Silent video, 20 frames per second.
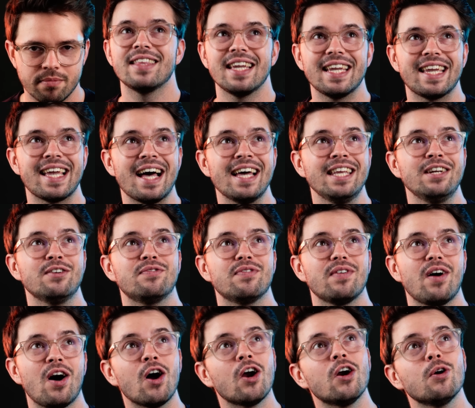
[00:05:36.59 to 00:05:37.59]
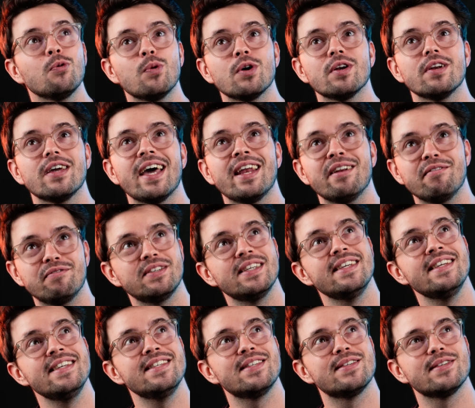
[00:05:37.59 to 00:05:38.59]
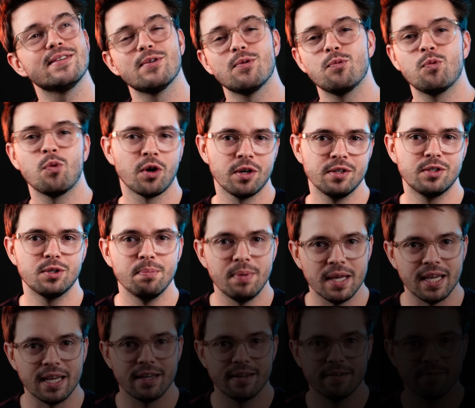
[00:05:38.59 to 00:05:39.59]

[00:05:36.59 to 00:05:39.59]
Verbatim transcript: They kind of are what NFTs wanted to be.